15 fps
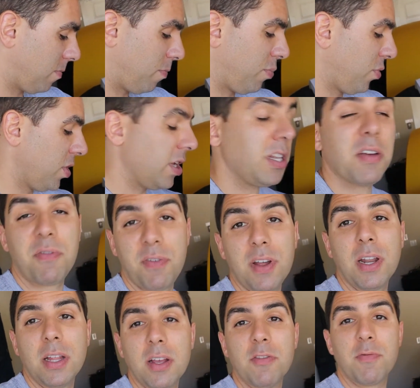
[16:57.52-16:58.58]
pretty
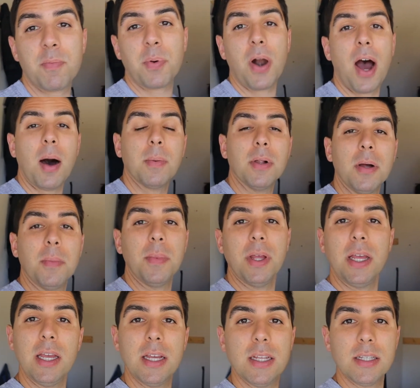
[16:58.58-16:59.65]
definitive problem
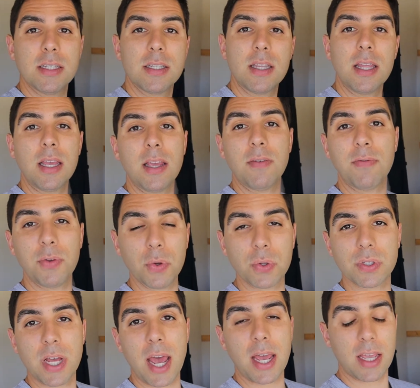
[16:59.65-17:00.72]
is the fuel
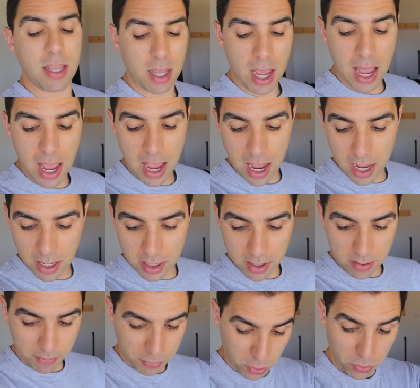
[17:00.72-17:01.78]
tank
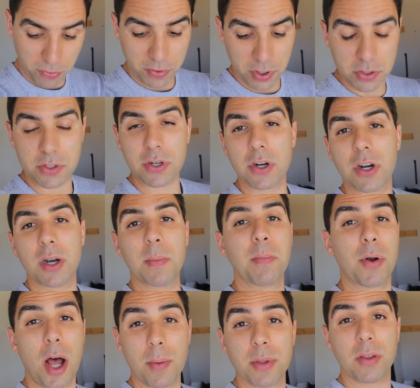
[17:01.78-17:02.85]
and the fuel filter and
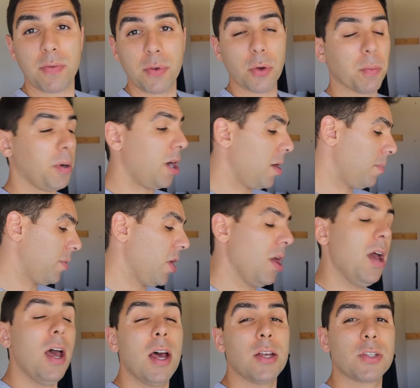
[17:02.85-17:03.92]
probably the fuel pump.
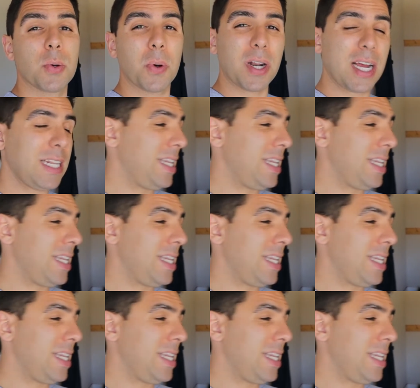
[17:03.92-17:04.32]
So what I